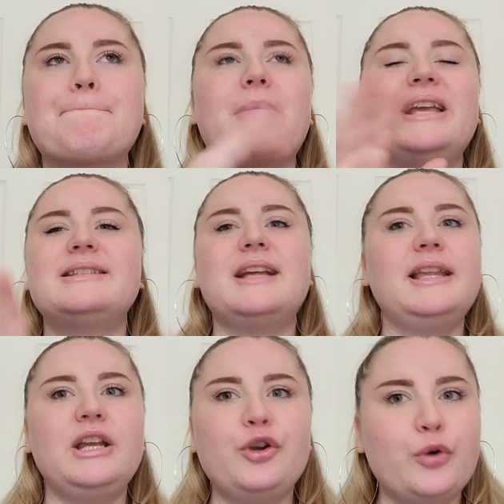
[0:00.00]
It's not
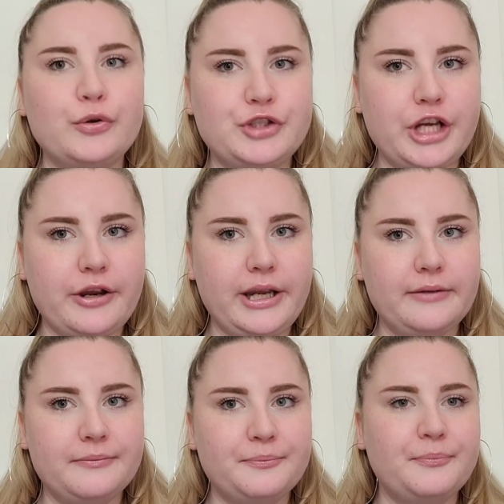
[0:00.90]
like a gross cherry.
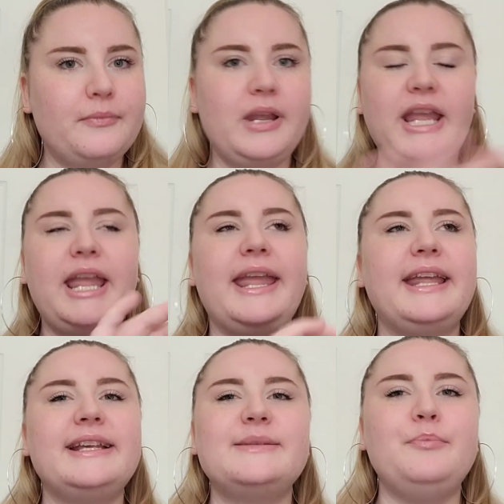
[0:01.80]
It
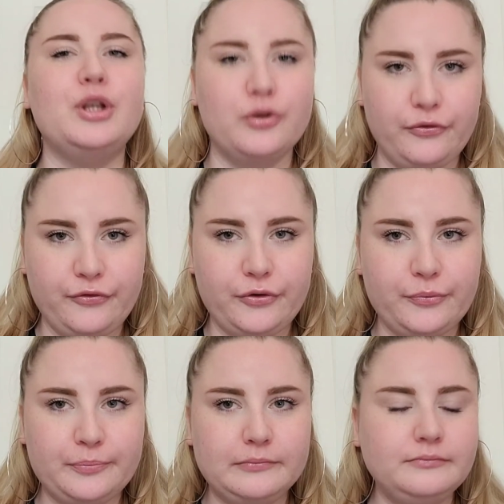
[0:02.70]
is beautiful.
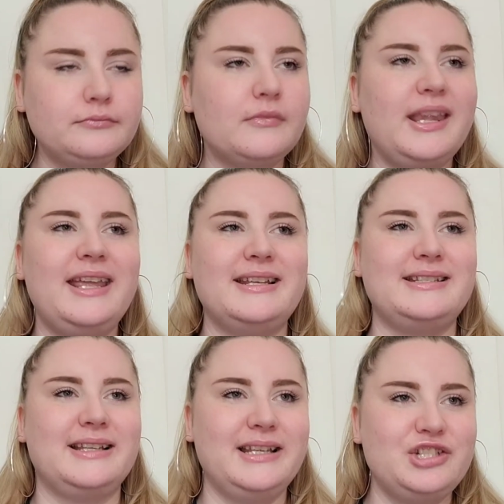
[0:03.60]
It is
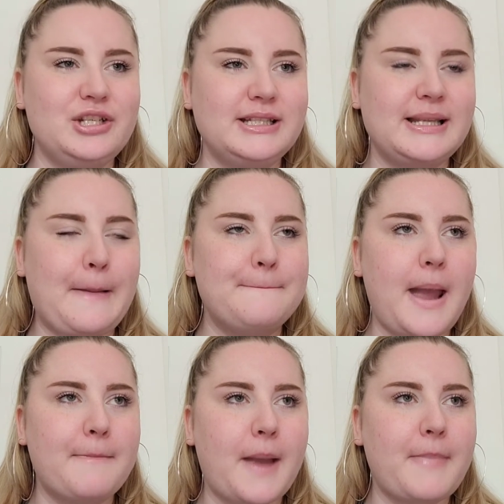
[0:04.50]
delicious.
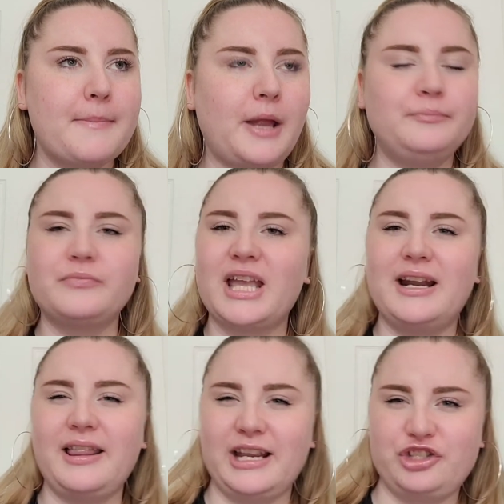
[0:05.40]
Kind
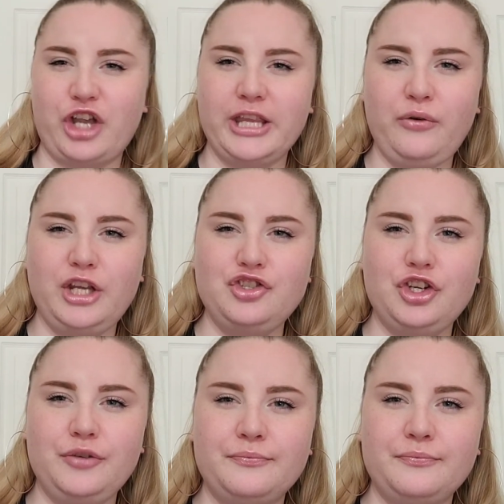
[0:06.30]
of like a Jolly Rancher.